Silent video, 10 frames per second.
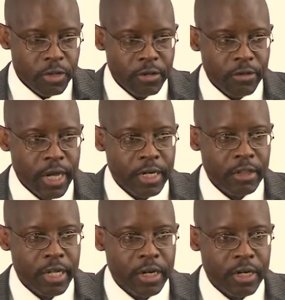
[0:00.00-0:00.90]

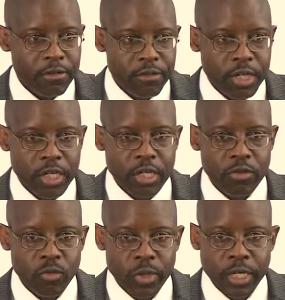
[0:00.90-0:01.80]
decided that
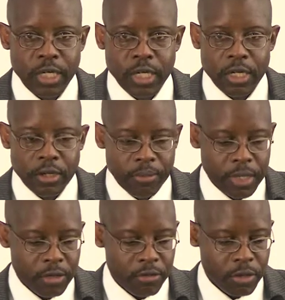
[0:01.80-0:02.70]
decisions really needed to be
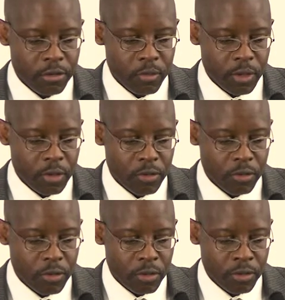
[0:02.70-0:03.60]
consistent with those
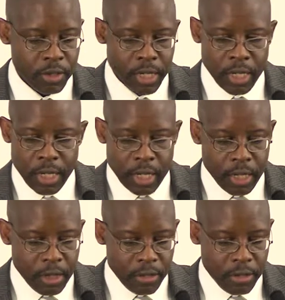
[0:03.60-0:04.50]
goals.
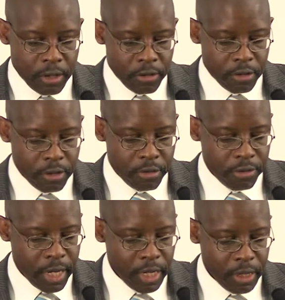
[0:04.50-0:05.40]
The
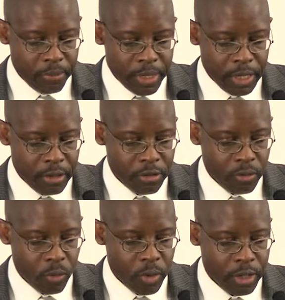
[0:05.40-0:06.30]
second piece
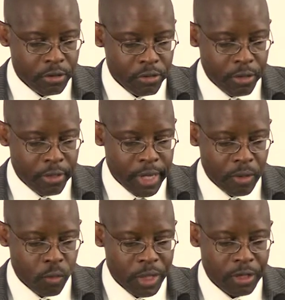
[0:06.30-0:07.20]
was
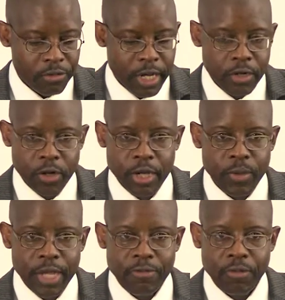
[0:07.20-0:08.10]
that we decided, okay,
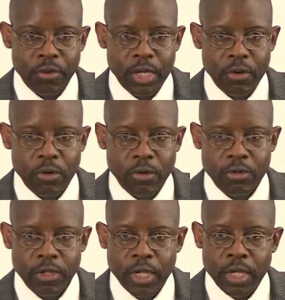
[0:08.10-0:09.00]
we have three goals.